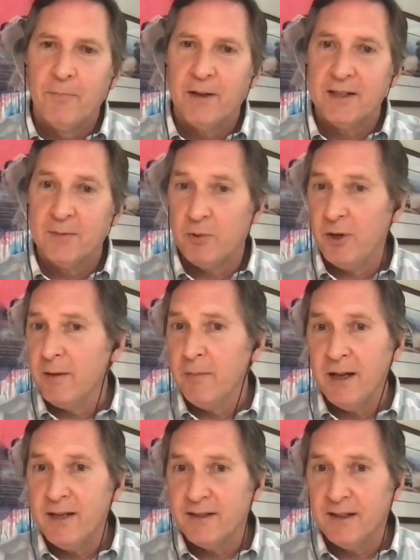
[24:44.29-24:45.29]
That's pretty
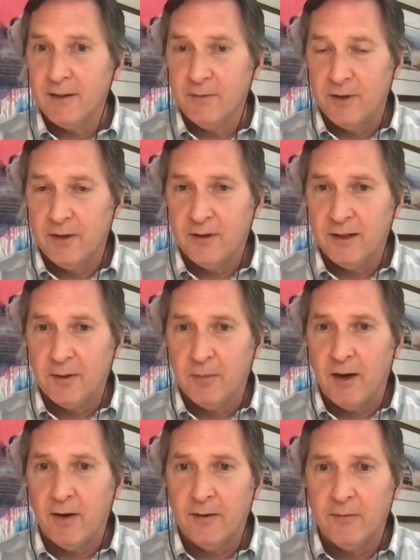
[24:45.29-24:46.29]
amazing when you think
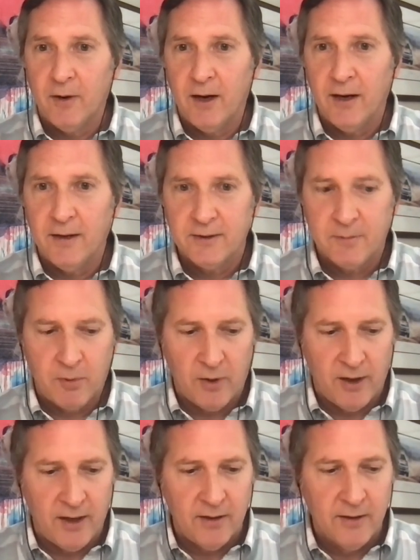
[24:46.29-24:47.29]
about it, right? As a
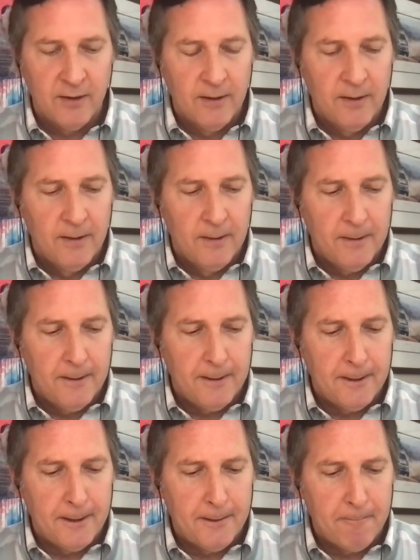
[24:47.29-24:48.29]
brand.
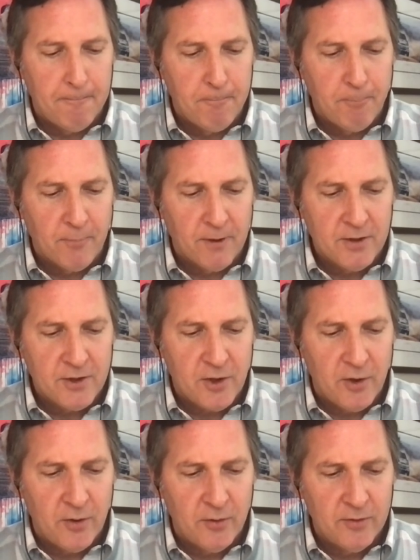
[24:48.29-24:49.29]
Um,
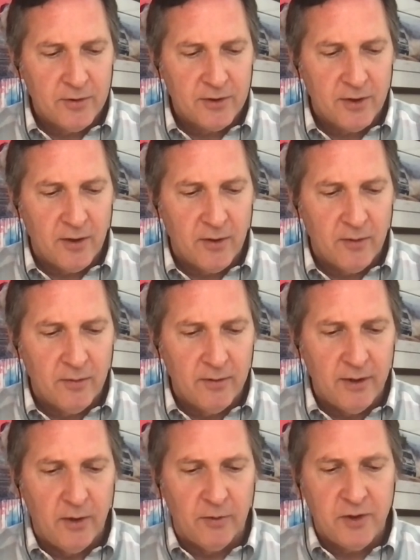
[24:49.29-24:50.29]
so, so
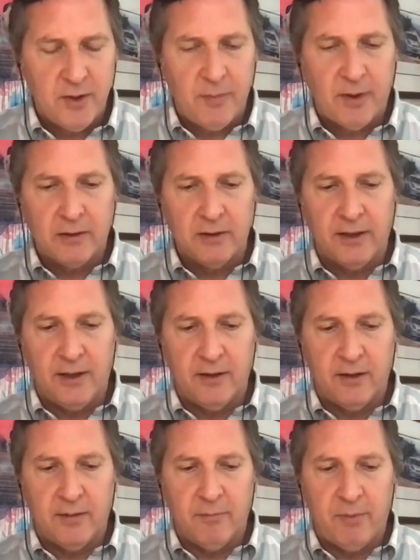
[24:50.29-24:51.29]
you know, typically
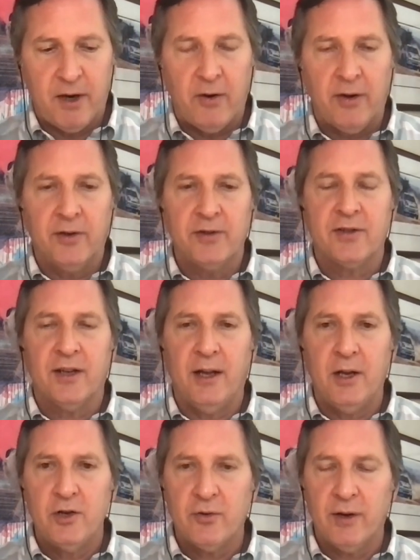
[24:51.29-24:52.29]
the barriers to
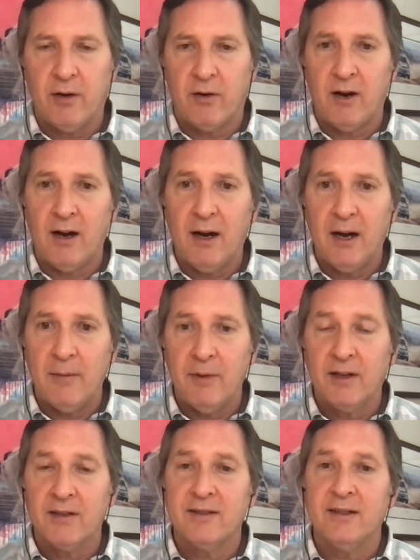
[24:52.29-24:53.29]
entry are high
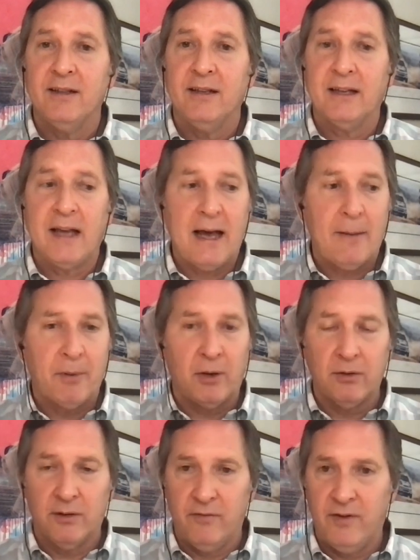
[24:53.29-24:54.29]
because the
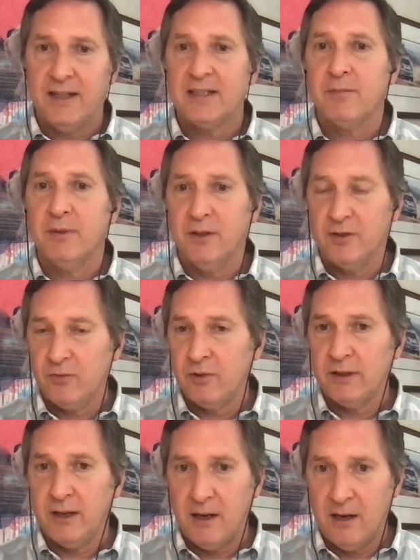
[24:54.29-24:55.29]
capital investment is
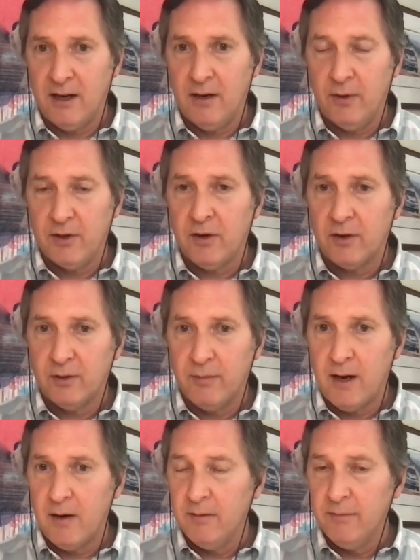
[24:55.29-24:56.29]
really high. We talked
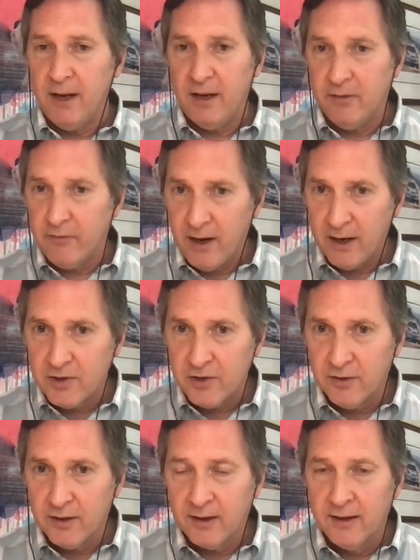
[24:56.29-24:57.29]
about
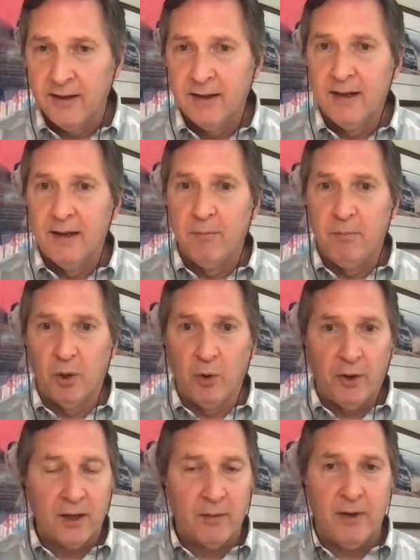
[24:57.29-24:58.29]
manufacturing,
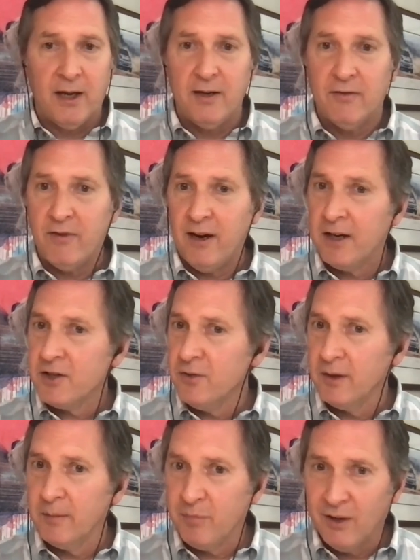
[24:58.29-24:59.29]
building a
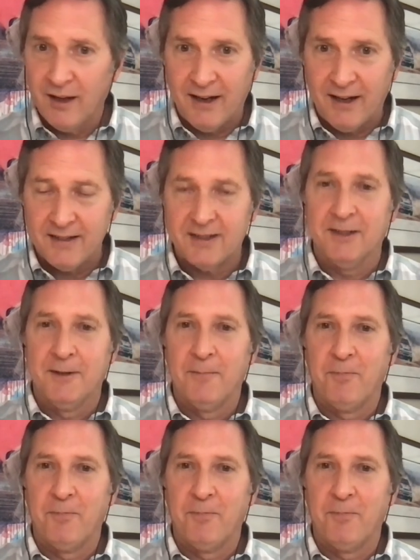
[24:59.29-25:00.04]
manufacturing plant,